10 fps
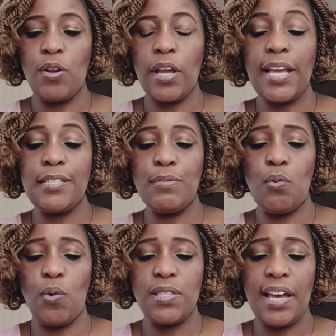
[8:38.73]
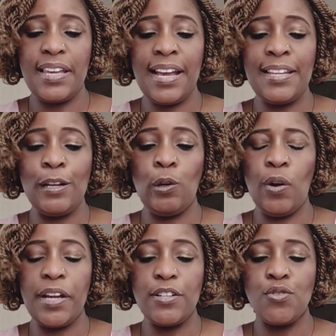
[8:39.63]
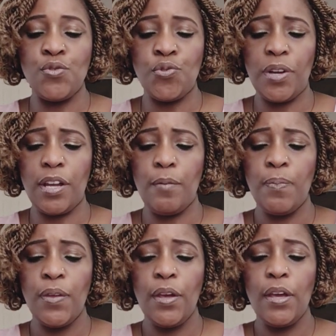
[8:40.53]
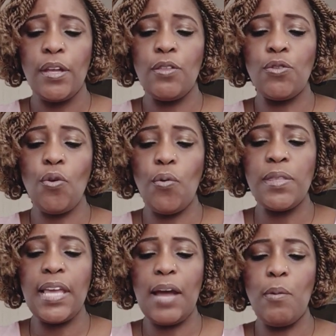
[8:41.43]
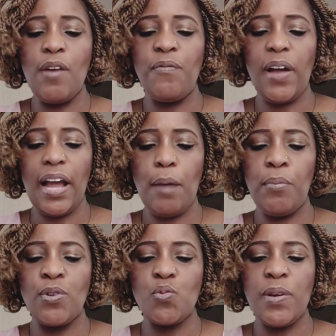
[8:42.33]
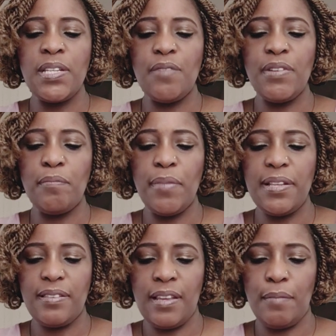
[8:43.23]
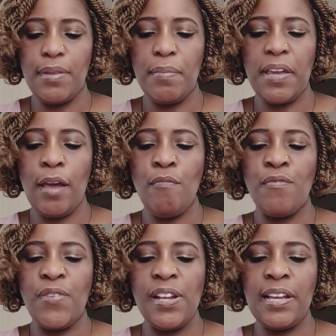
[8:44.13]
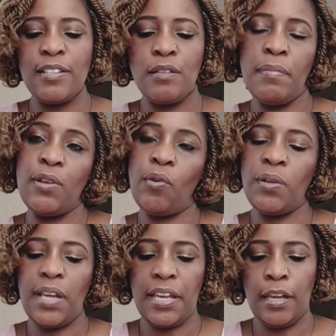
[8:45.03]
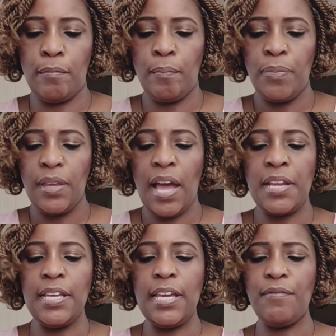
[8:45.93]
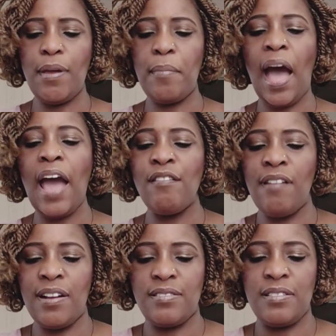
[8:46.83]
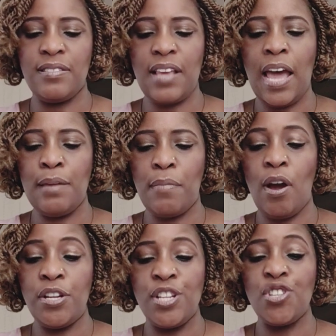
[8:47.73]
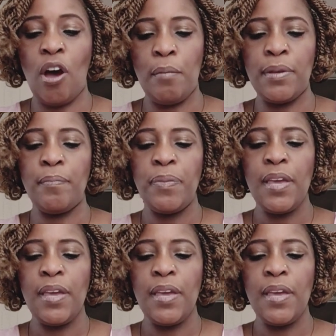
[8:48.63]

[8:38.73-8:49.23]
getting the water he had a longing to drink. Though they were vagabonds when David met them, they became valiant men under him, and he gave them high ranks in his army.